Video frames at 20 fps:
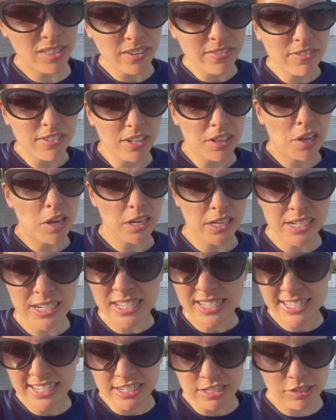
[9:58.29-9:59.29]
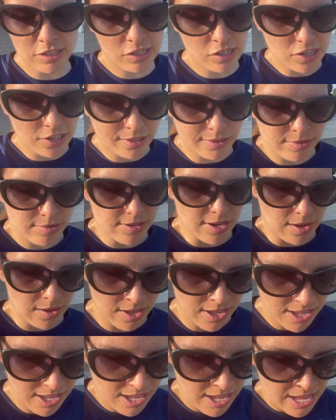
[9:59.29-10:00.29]
for long distance too. So
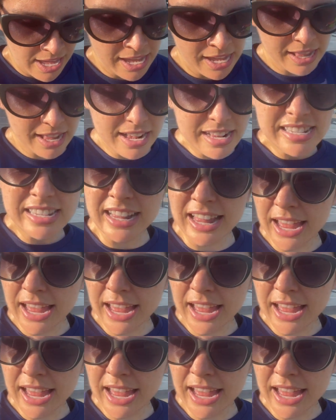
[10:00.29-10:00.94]
that's a lot